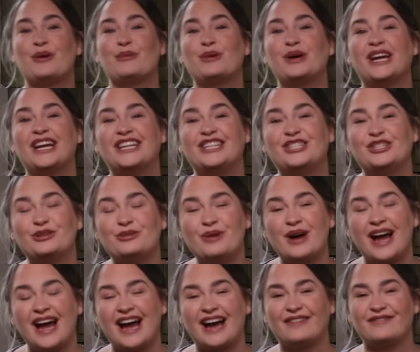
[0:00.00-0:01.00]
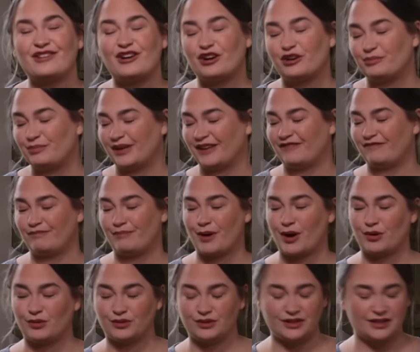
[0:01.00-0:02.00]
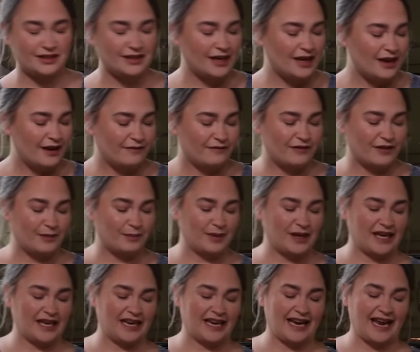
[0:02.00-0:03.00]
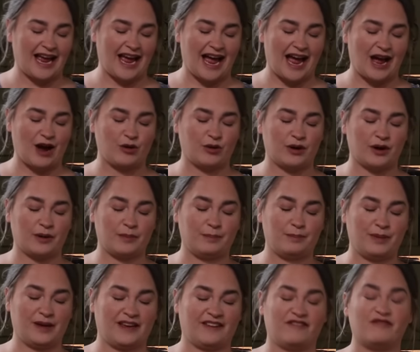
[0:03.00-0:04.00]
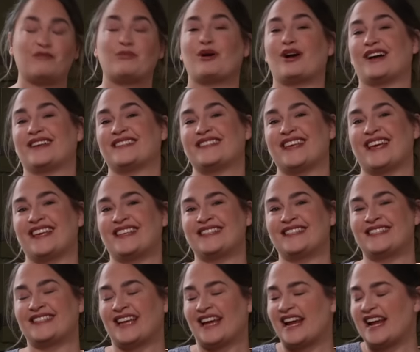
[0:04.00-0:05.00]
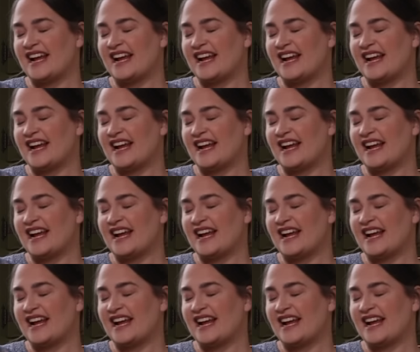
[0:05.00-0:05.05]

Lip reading: What I do have are beef bones from getting our beef processed,